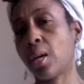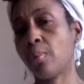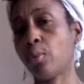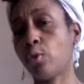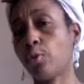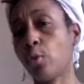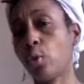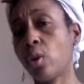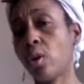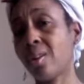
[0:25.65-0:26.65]
going to
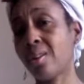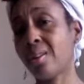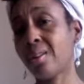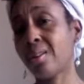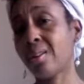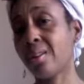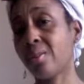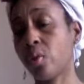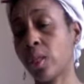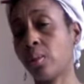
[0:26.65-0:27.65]
follow her
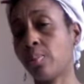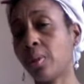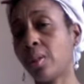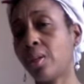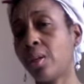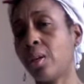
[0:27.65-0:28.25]
recipe